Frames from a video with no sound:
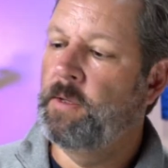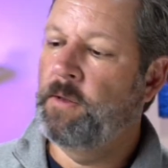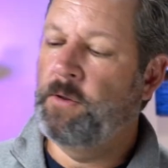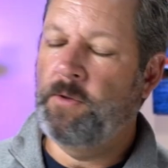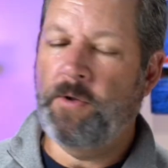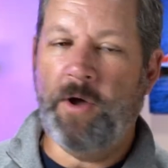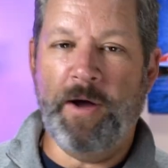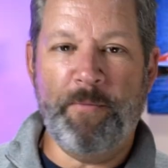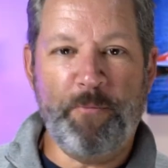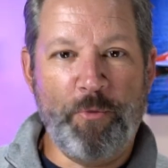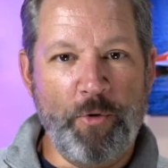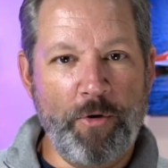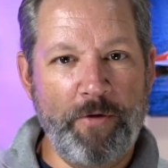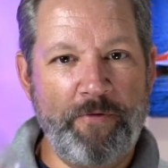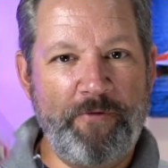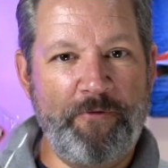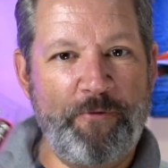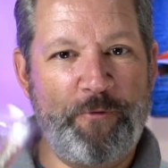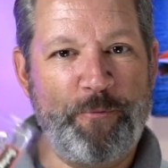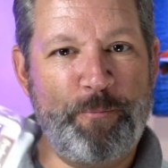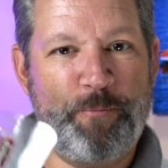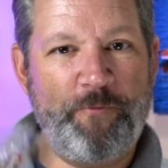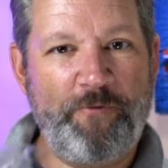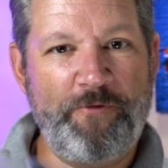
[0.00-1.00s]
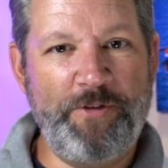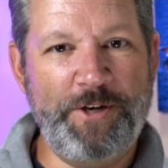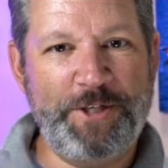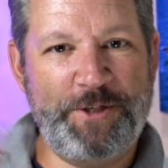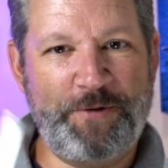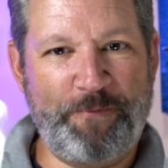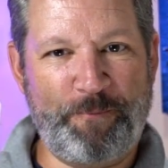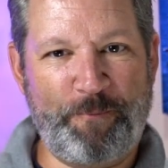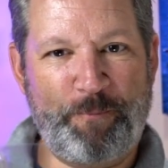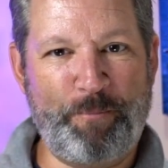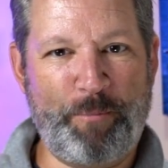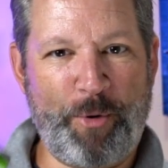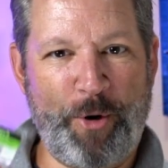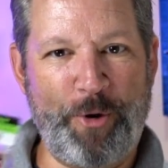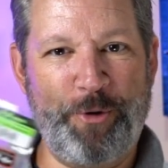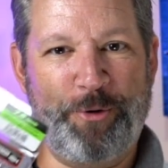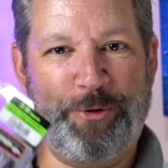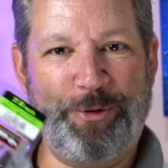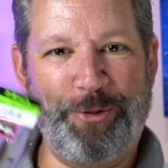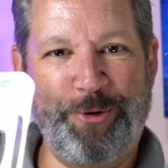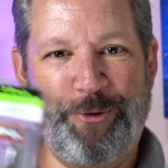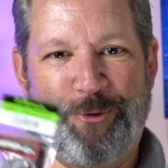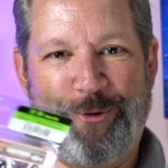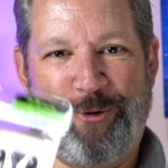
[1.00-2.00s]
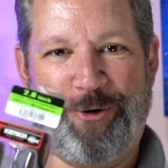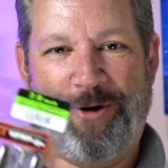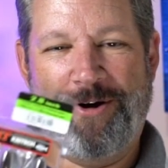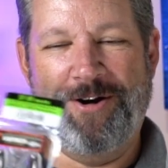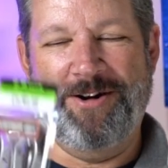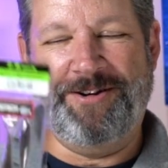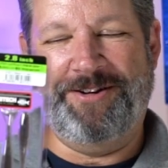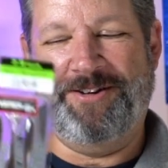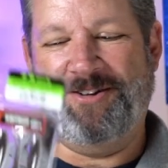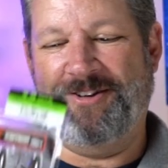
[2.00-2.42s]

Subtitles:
Not more fish per lure.